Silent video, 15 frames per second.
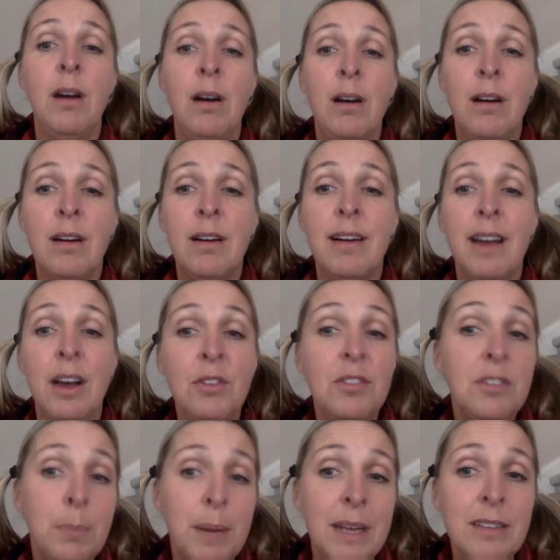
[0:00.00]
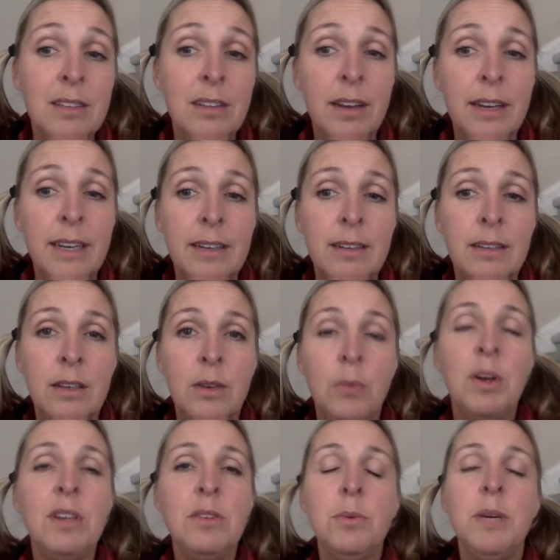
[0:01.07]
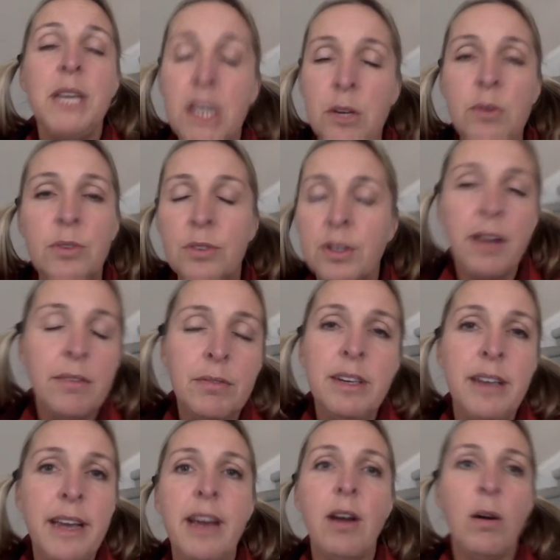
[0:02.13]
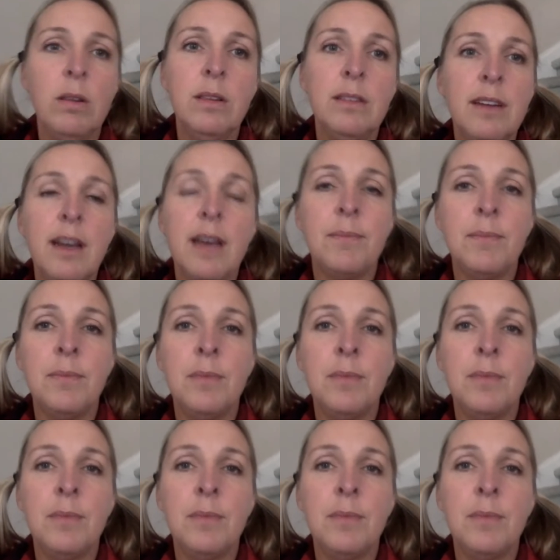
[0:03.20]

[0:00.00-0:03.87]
Our health depends on it. What do we use every day, all the time?